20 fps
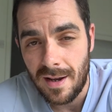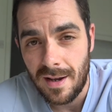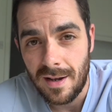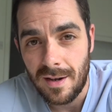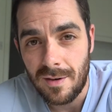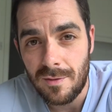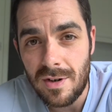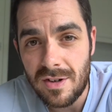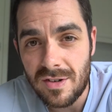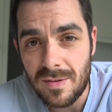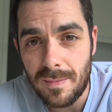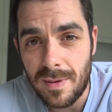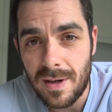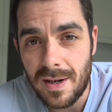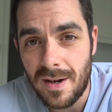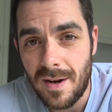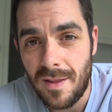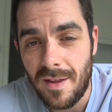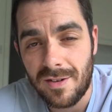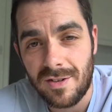Reason
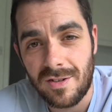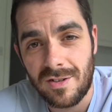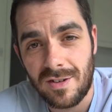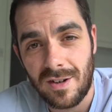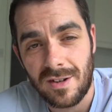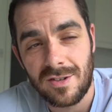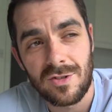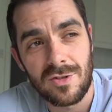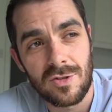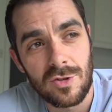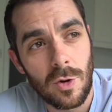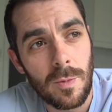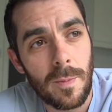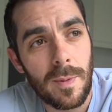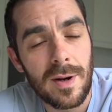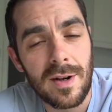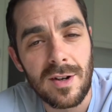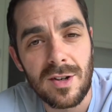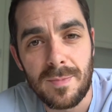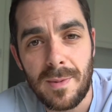being, this is a super
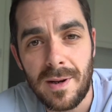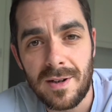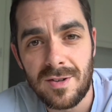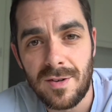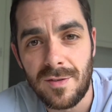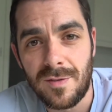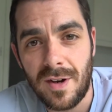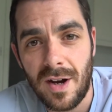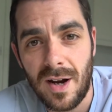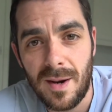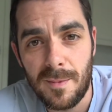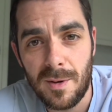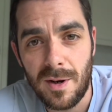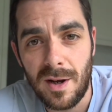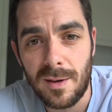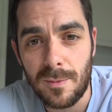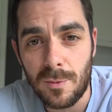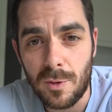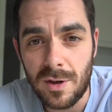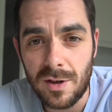expensive camera.
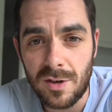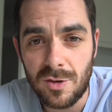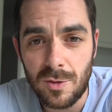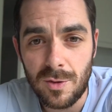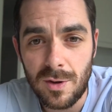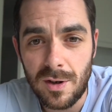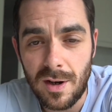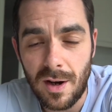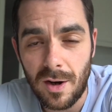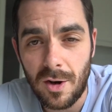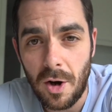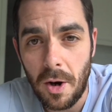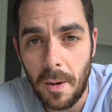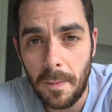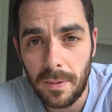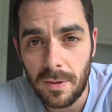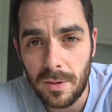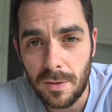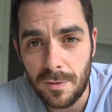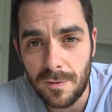I'm going to show you a
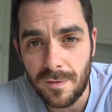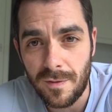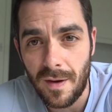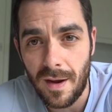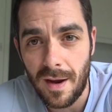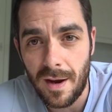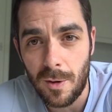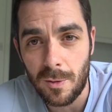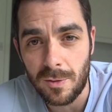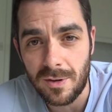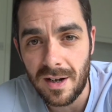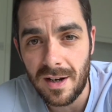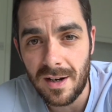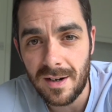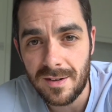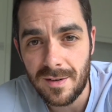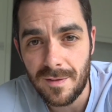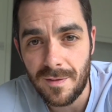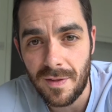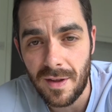couple of
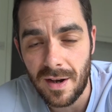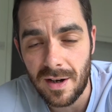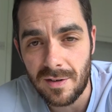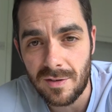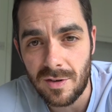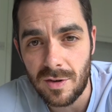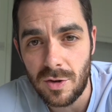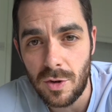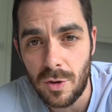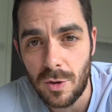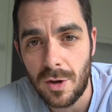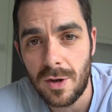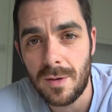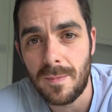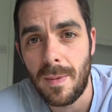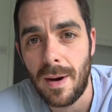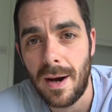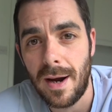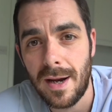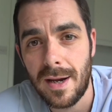alternative things that you could
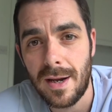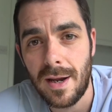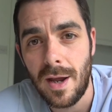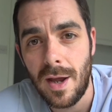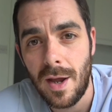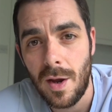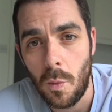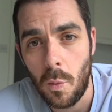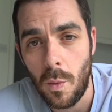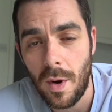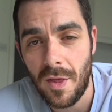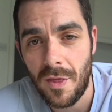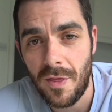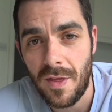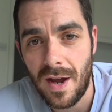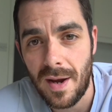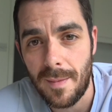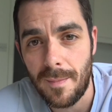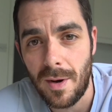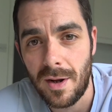buy with
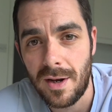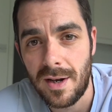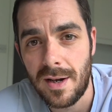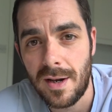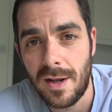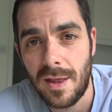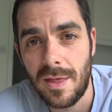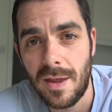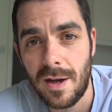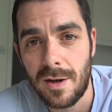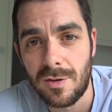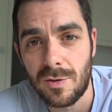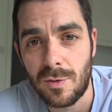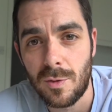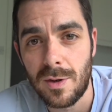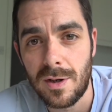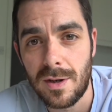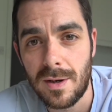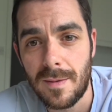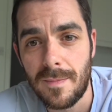that money that is
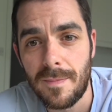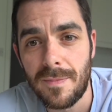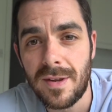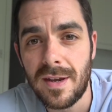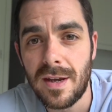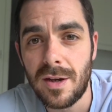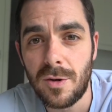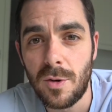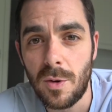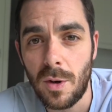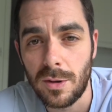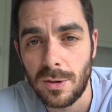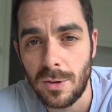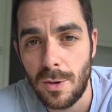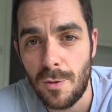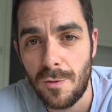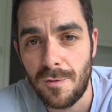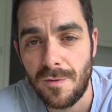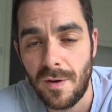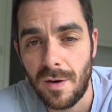going to take you a
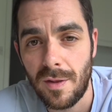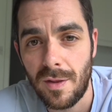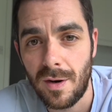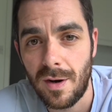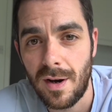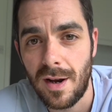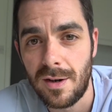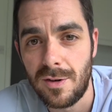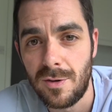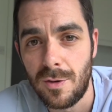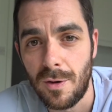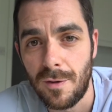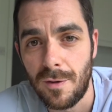lot further in your